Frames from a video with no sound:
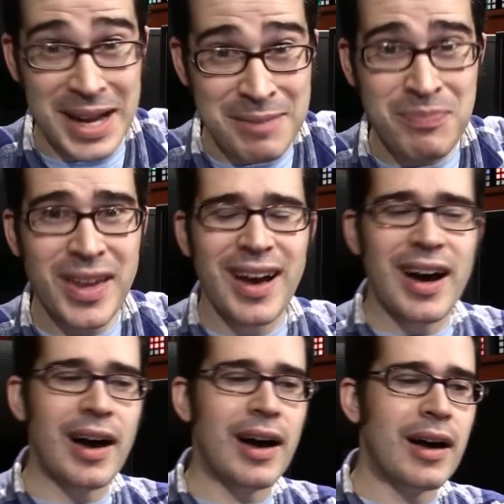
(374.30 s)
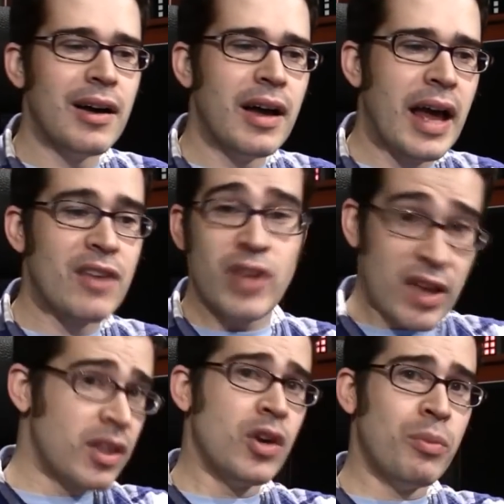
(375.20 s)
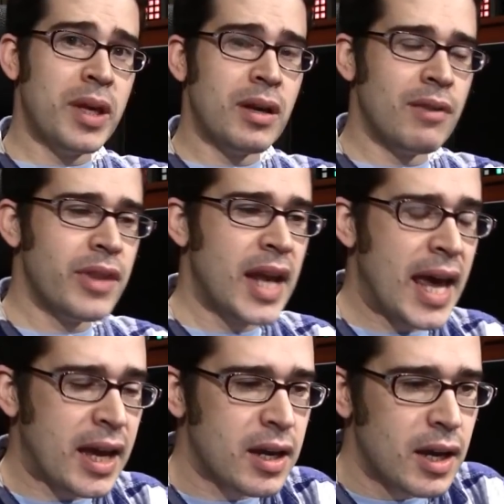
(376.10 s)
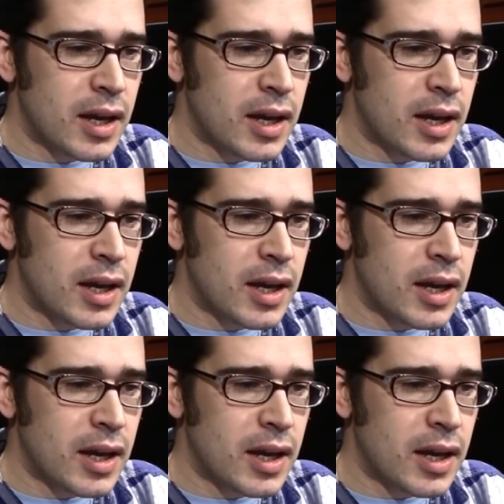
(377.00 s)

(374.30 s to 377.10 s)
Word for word: name as the Gnomie of the day.